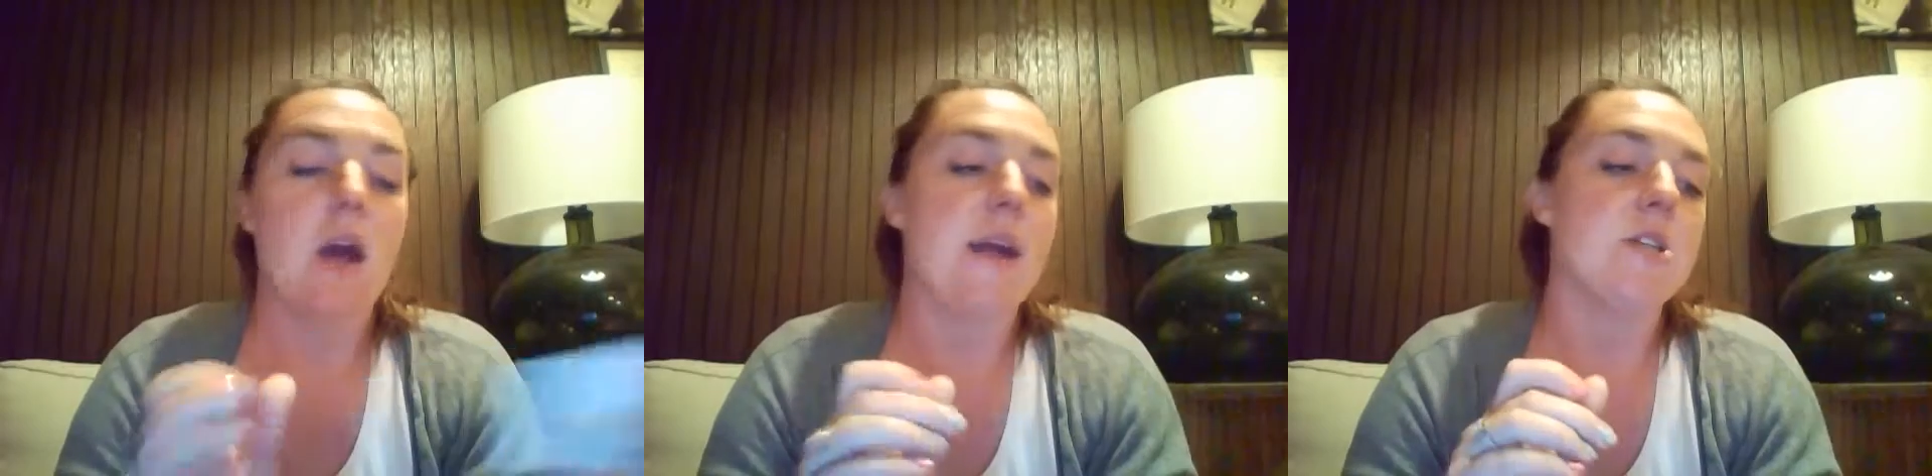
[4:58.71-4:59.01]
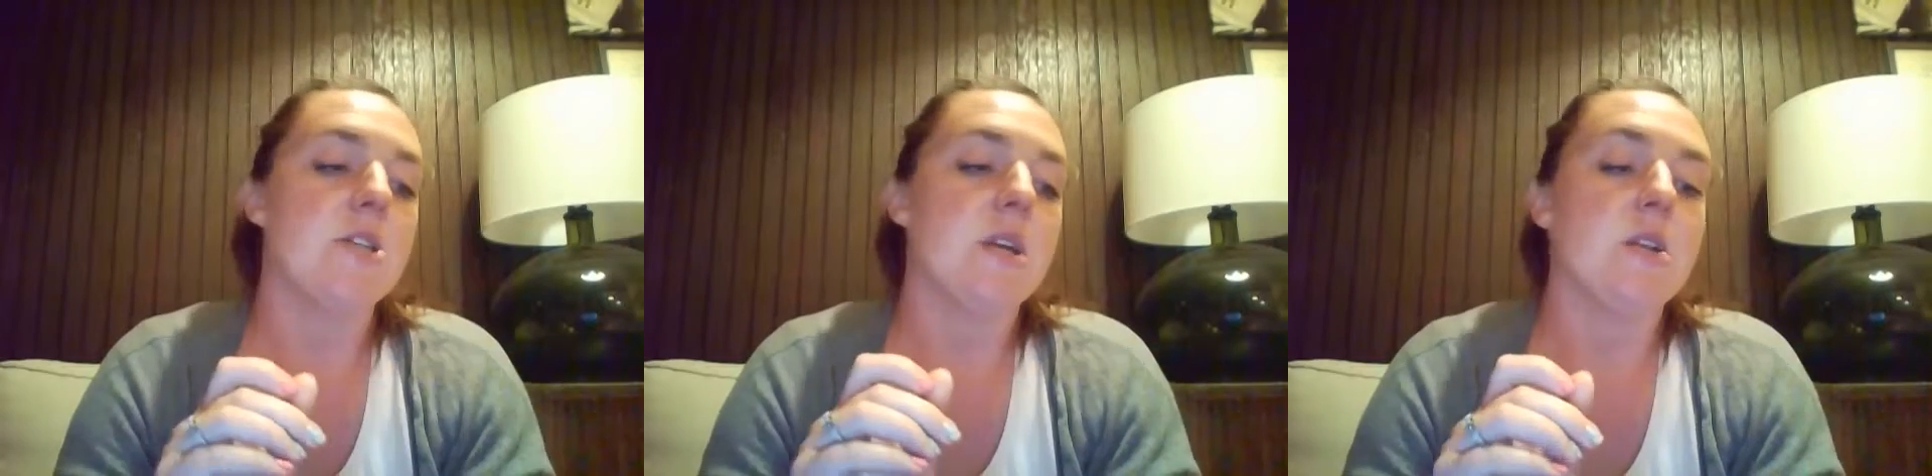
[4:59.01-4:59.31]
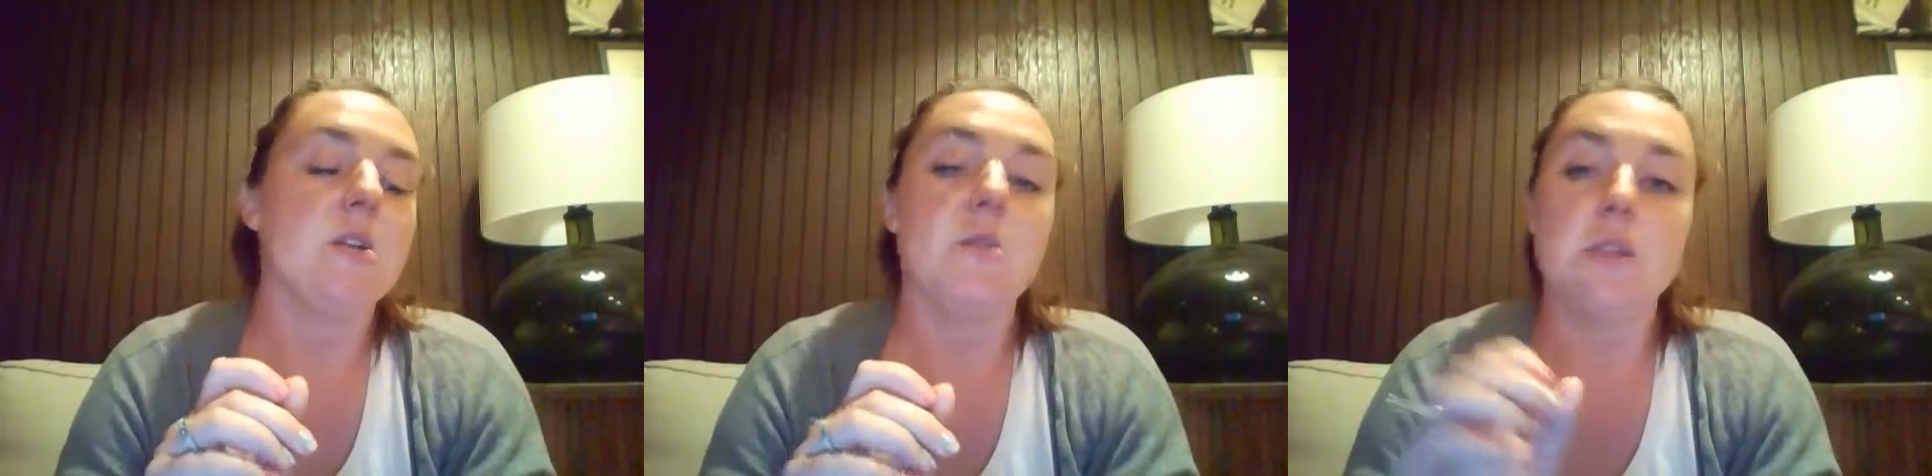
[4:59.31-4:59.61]
I actually
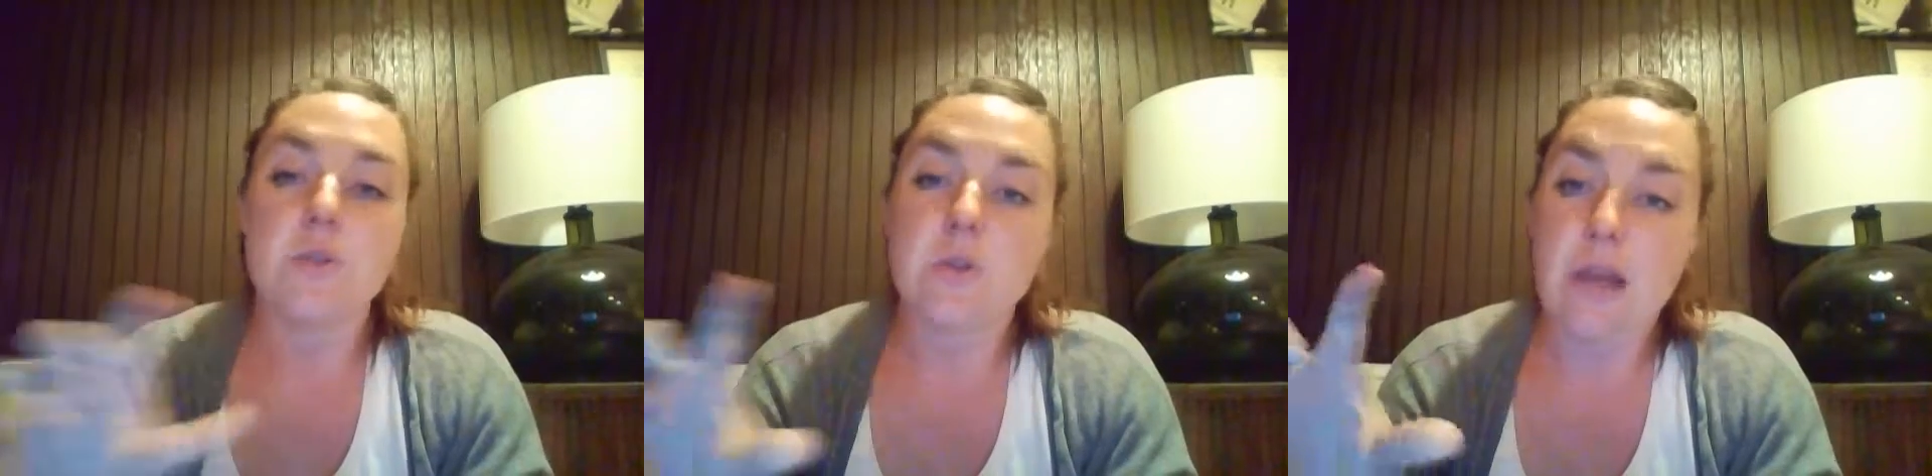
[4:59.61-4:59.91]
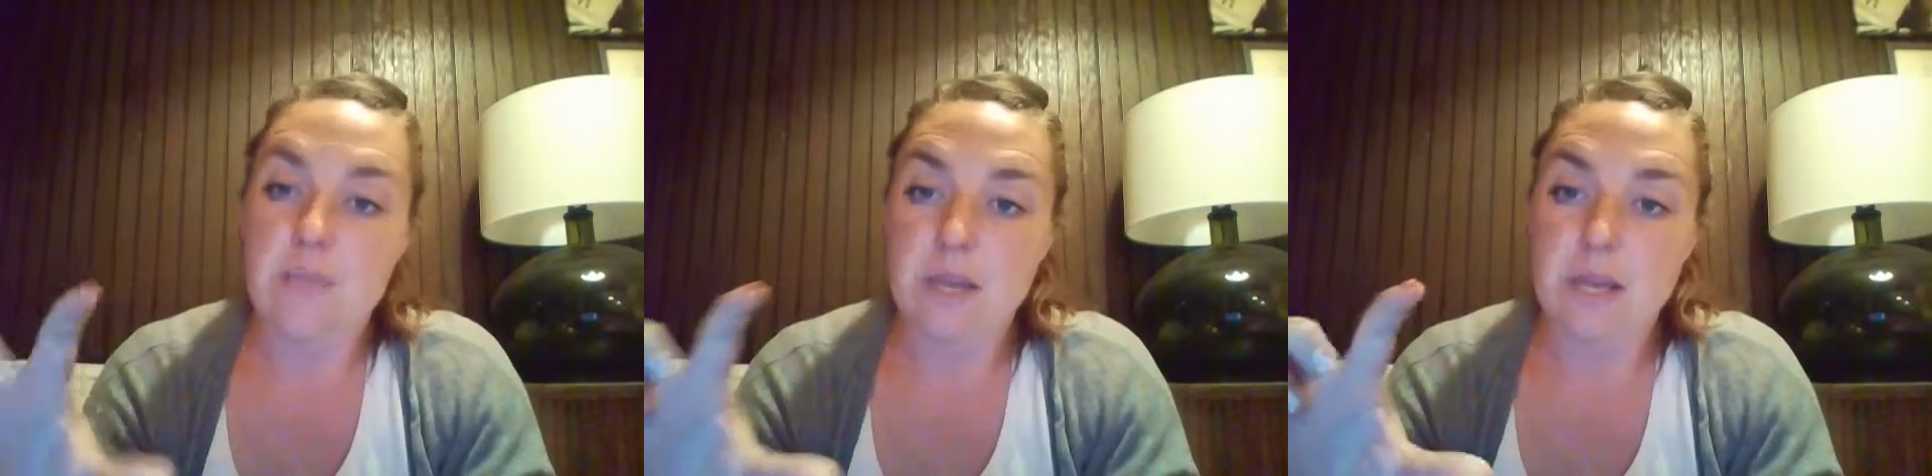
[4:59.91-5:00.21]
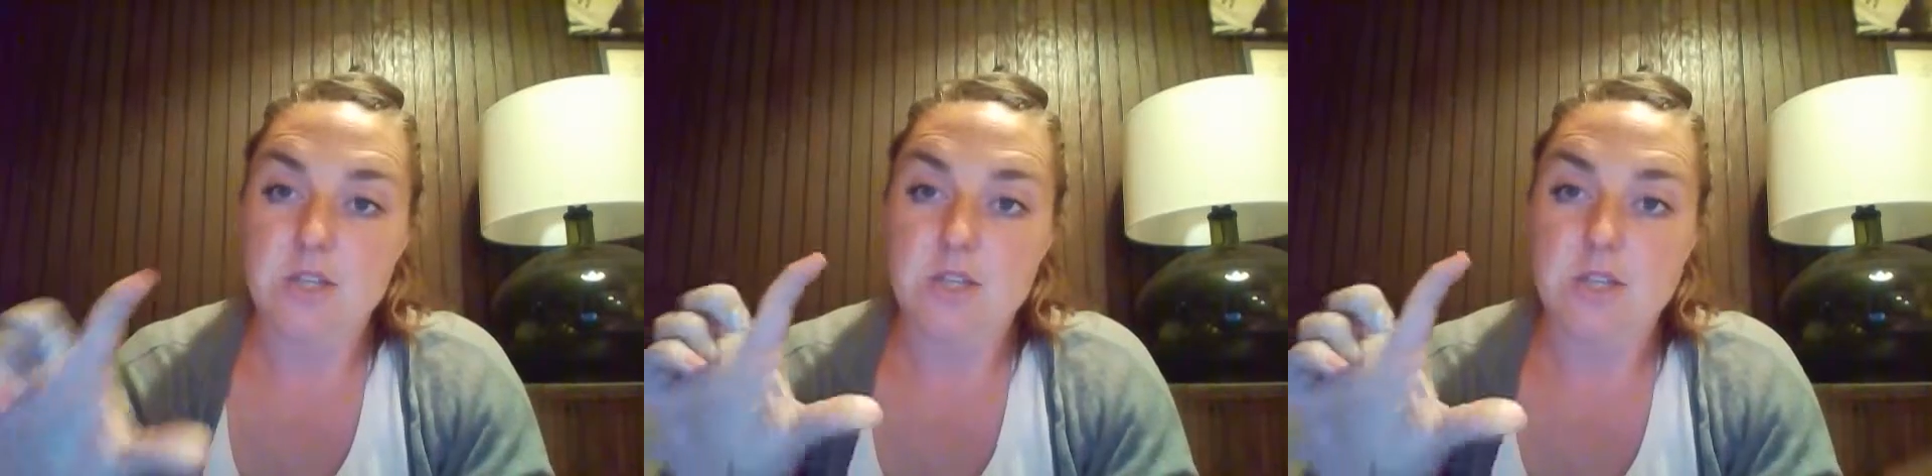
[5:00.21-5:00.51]
include the little
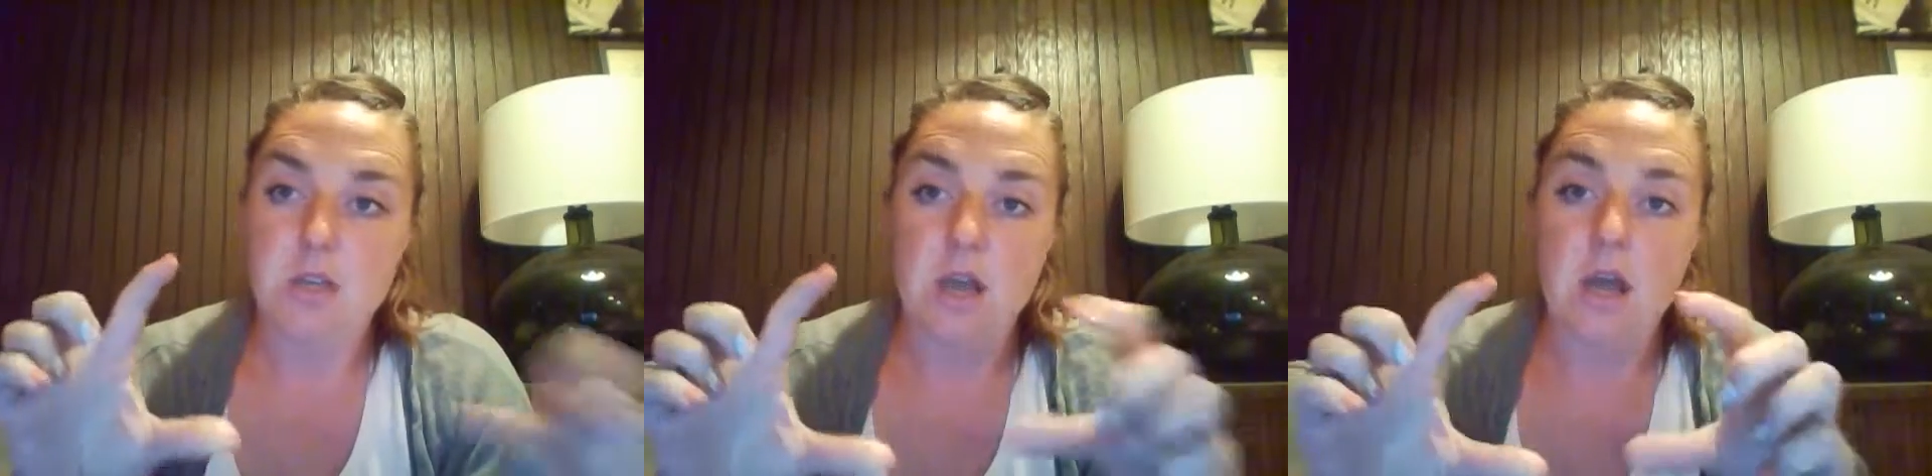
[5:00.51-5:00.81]
application